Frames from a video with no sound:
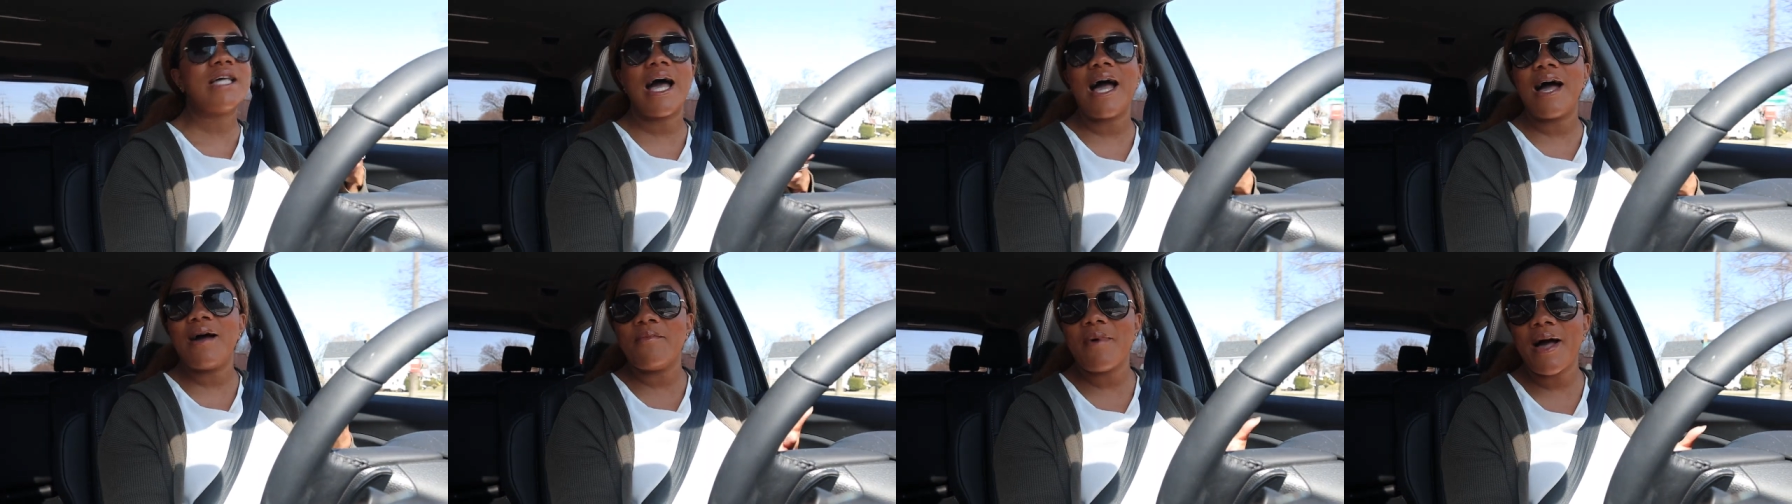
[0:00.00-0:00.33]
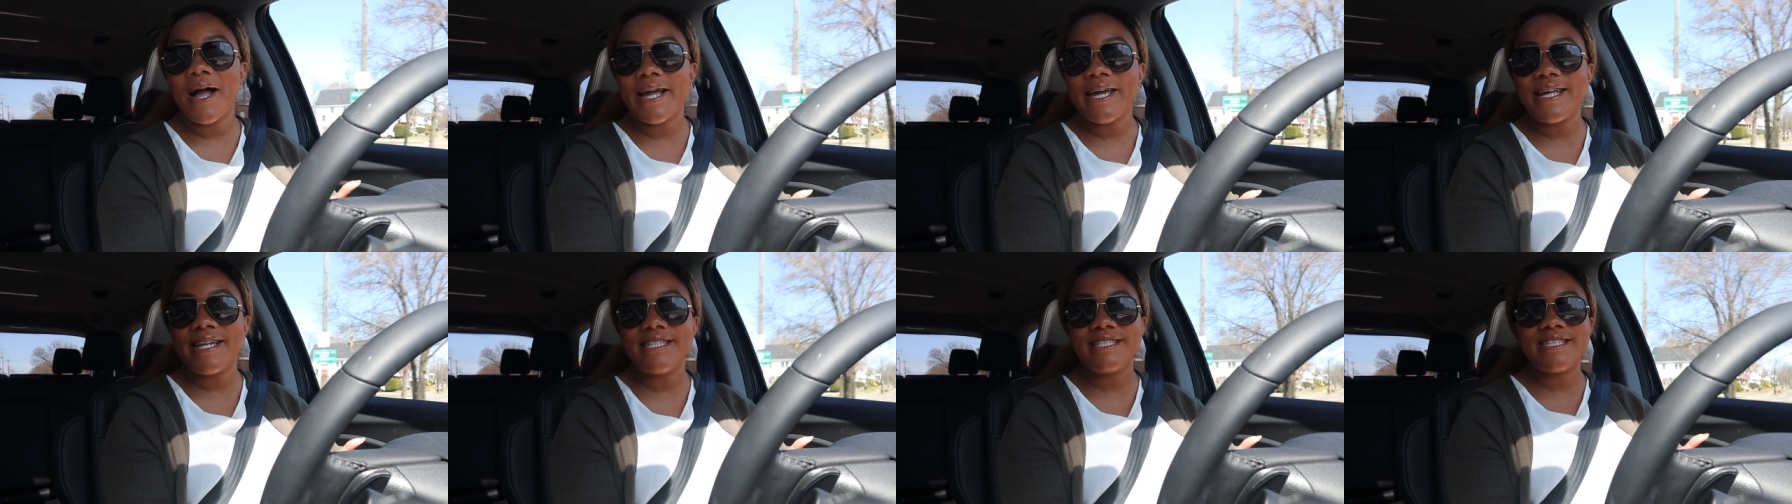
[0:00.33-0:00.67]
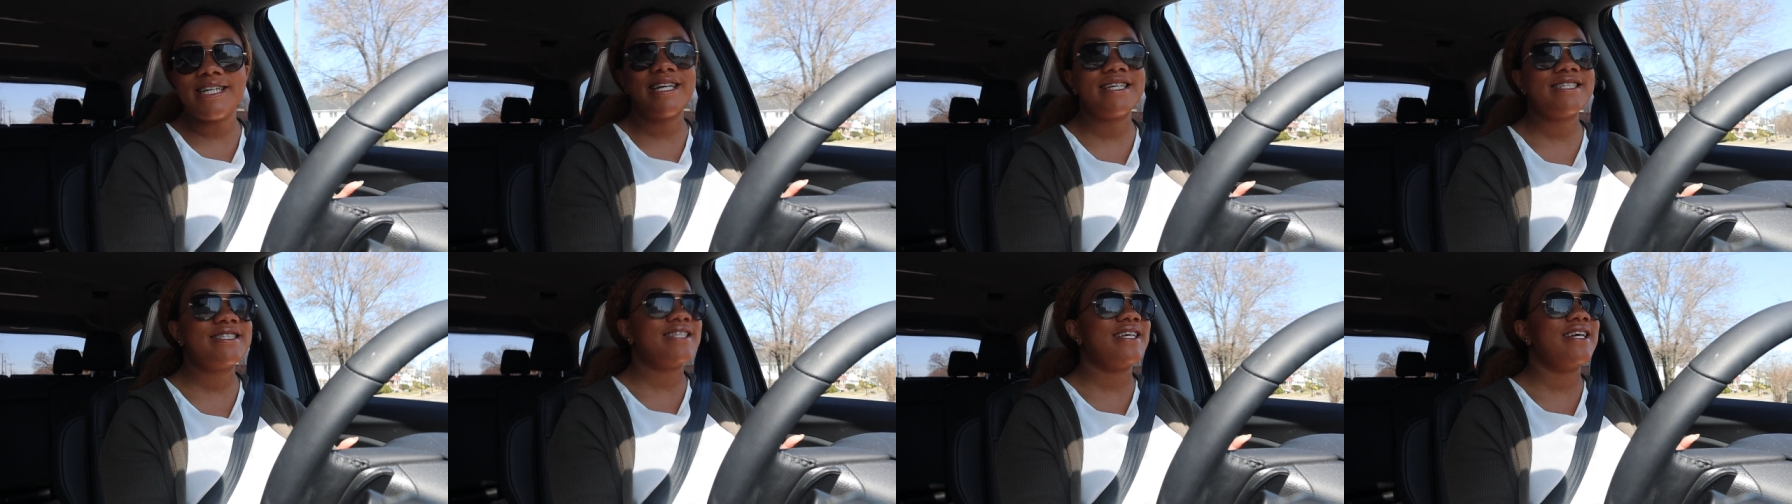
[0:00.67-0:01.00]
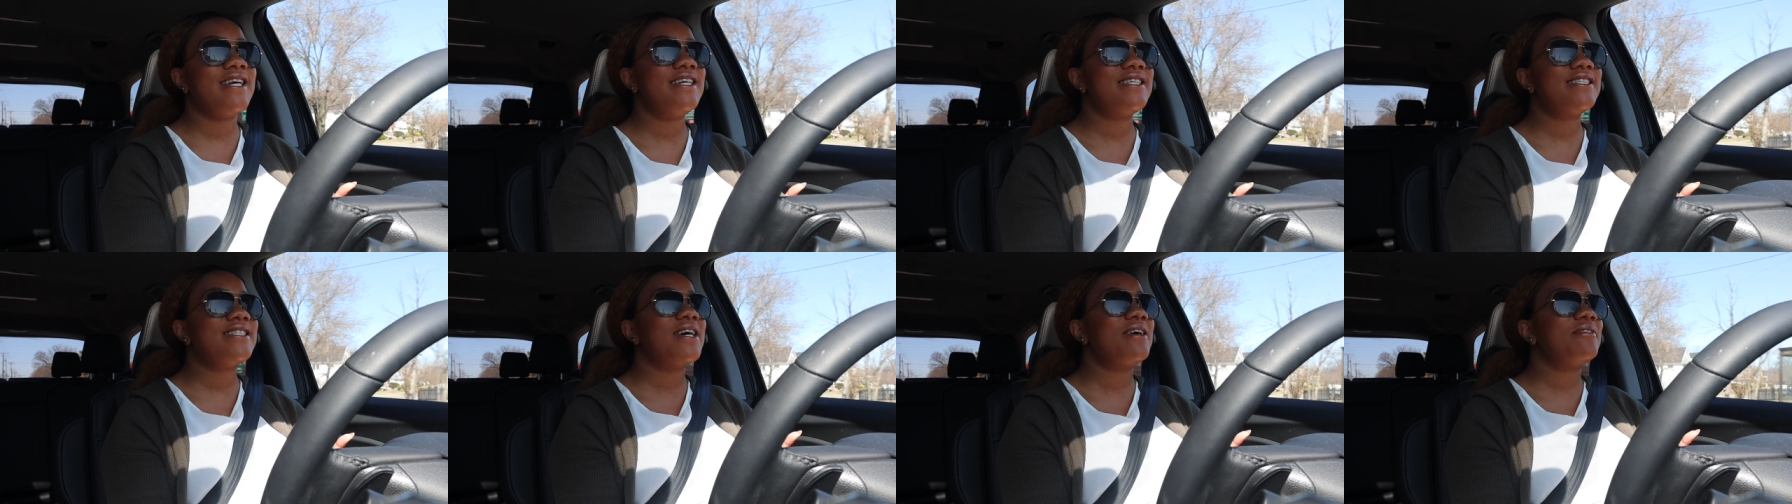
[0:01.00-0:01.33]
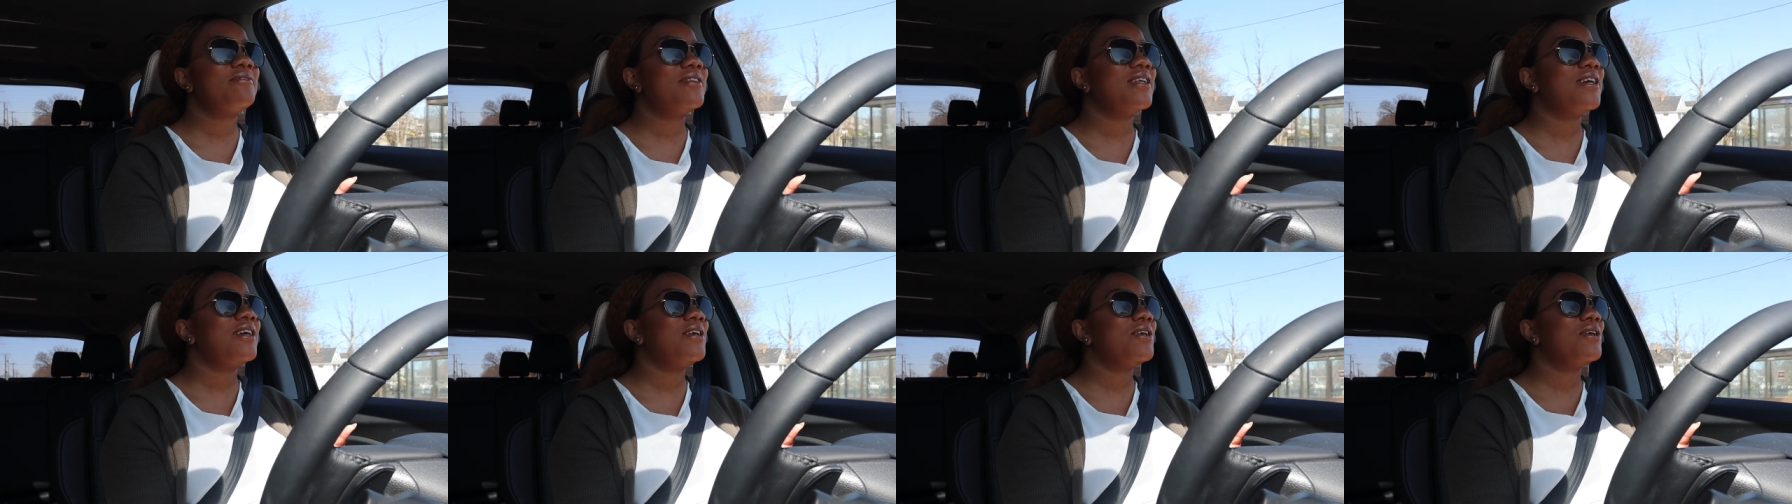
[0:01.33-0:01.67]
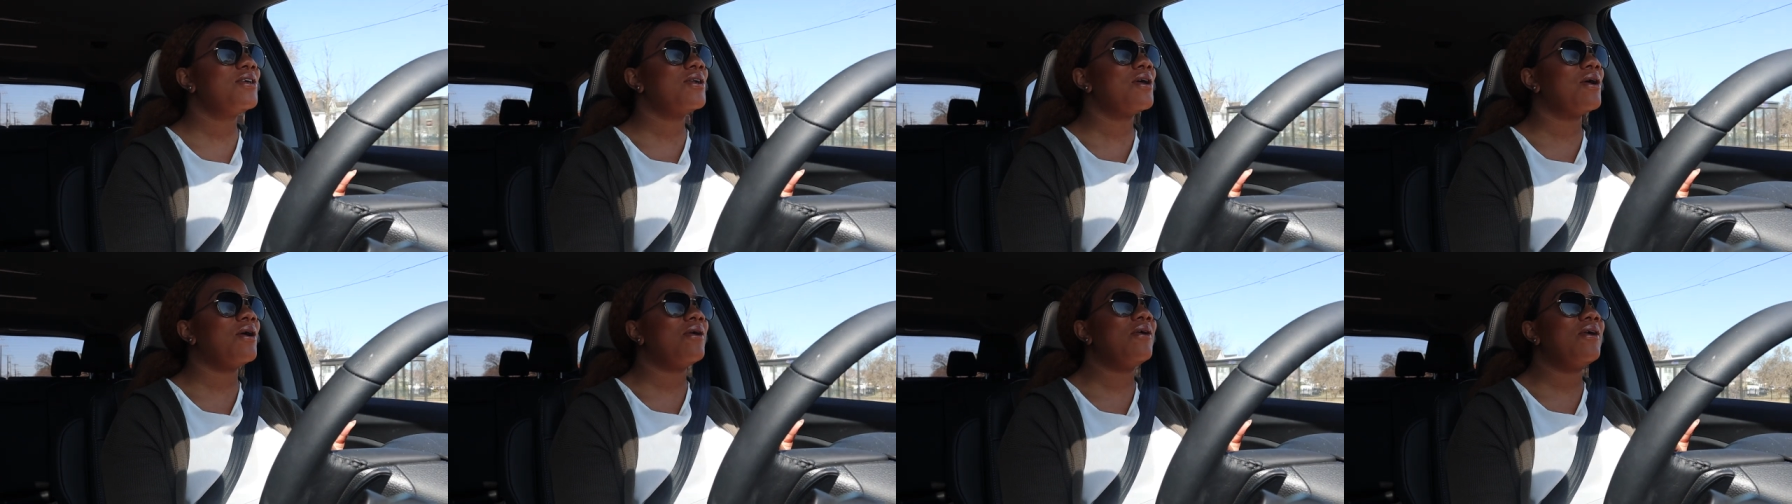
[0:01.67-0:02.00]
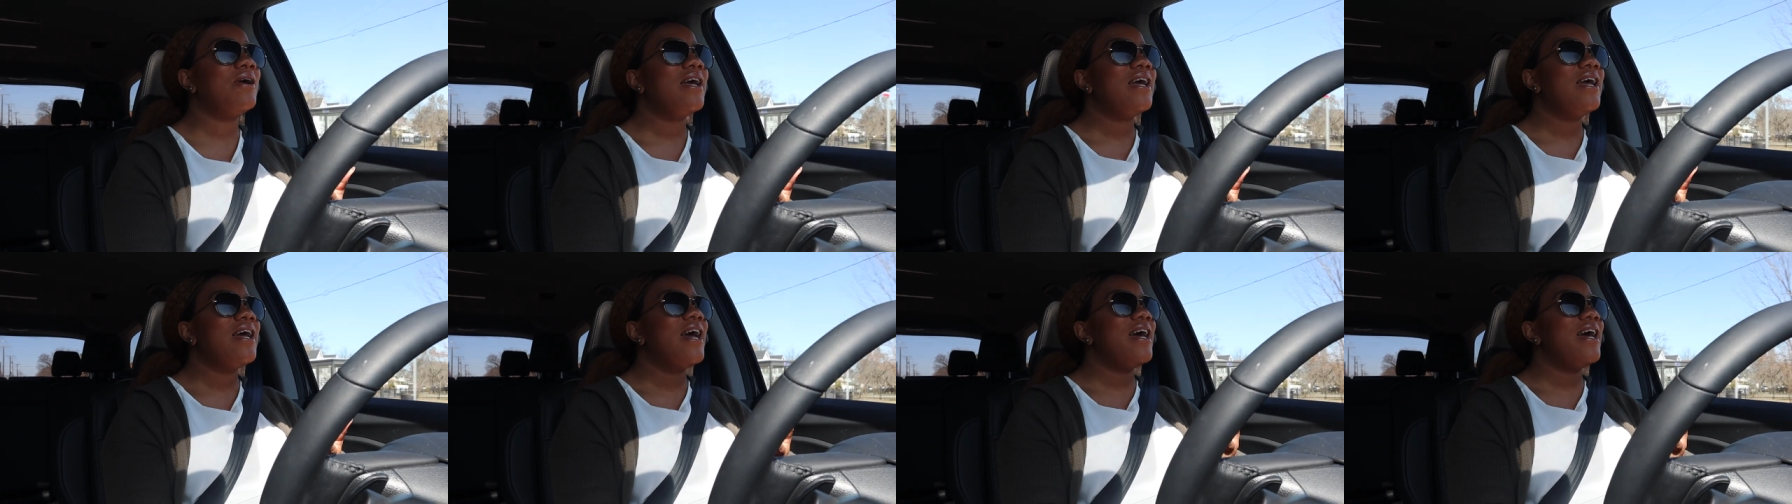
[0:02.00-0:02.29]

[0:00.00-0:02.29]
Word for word: time I get a chance to eat something, you know?